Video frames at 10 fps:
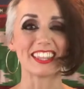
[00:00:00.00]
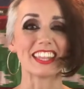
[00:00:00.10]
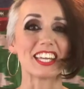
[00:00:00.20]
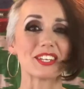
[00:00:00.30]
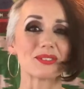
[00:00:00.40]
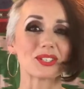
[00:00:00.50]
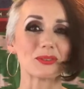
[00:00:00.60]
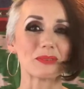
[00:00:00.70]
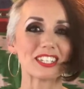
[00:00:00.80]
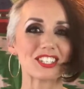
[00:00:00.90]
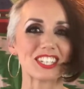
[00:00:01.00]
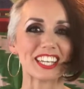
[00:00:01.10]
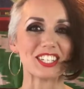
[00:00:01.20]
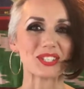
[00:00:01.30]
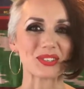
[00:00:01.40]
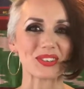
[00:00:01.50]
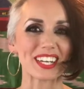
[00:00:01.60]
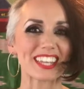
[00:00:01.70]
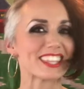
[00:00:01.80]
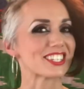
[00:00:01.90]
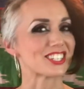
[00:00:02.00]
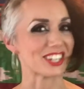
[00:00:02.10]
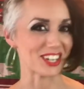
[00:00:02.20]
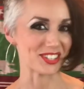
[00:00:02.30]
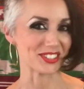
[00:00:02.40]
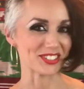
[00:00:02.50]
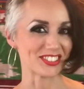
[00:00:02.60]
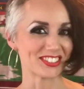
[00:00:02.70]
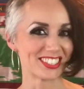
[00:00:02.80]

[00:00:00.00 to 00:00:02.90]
Thank you so much and enjoy the show.